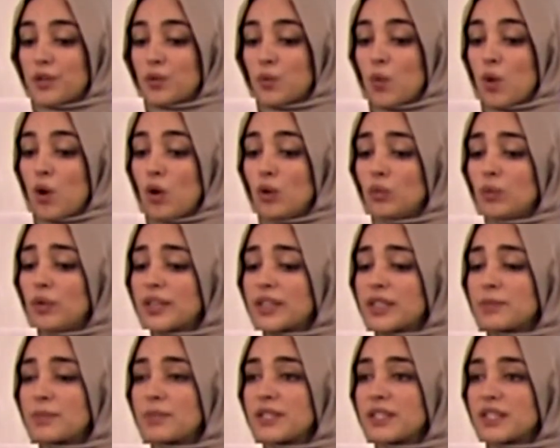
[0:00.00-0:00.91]
the wall what
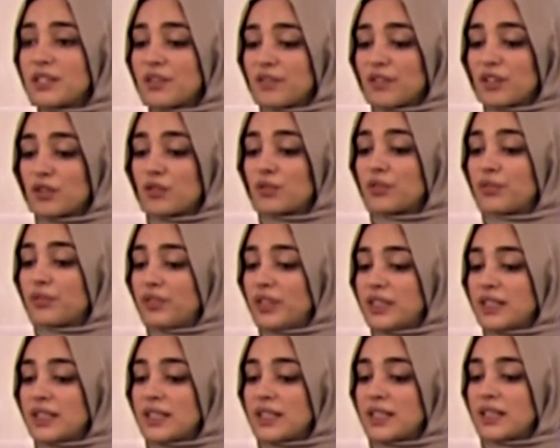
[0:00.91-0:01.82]
a specific
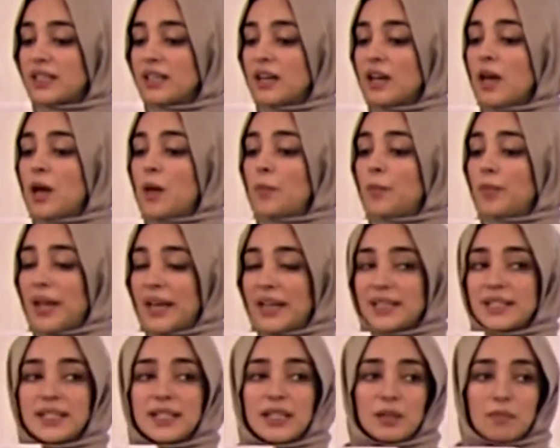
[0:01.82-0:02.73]
graffiti
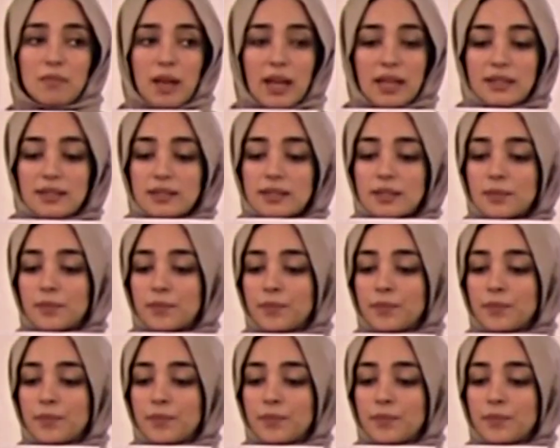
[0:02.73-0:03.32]
painting meant.